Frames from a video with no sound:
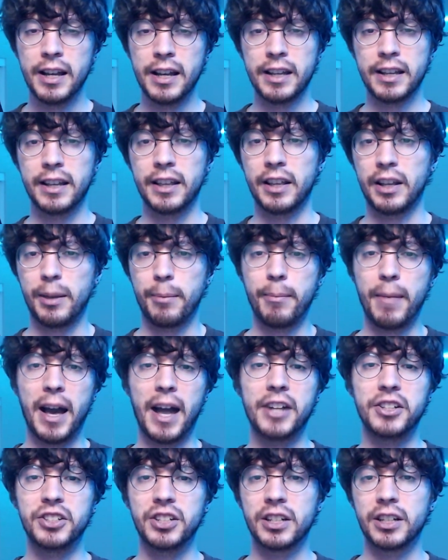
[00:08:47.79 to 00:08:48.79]
get like a
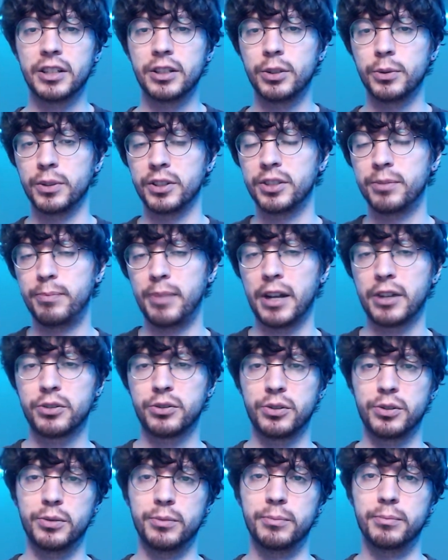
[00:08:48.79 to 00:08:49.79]
Magic into a
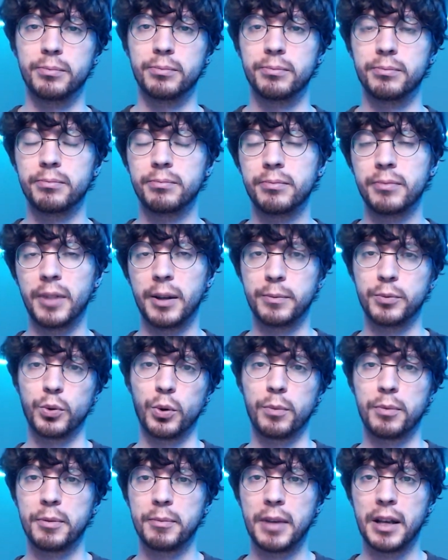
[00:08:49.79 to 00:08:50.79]
Spectrum
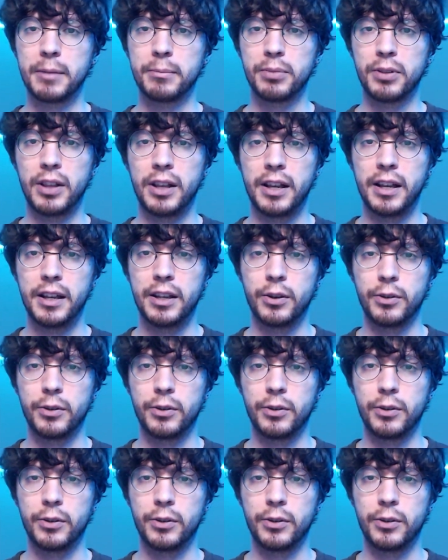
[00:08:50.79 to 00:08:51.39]
Absorbing Man play,